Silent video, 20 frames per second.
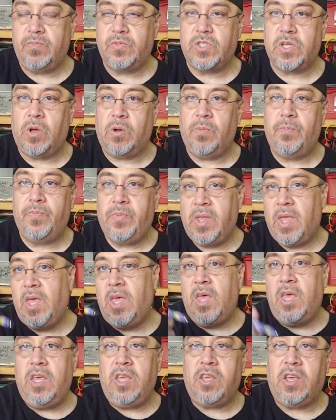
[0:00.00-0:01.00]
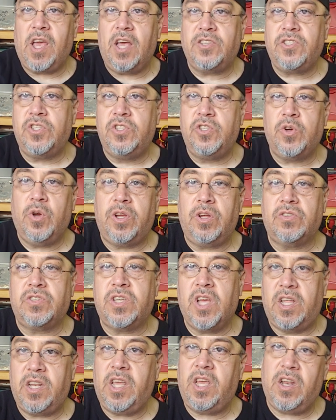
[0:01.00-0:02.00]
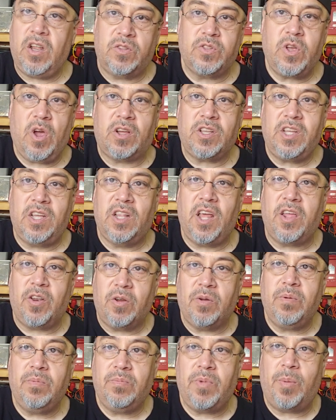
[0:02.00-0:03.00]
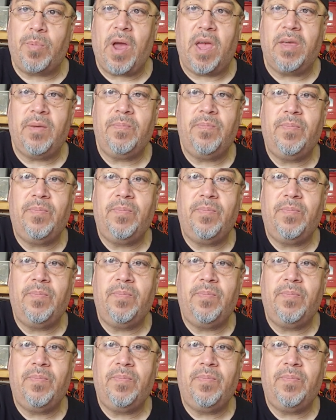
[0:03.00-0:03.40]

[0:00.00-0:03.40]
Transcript: So you guys enjoy your Sunday, and I'll talk to you later. Bye-bye.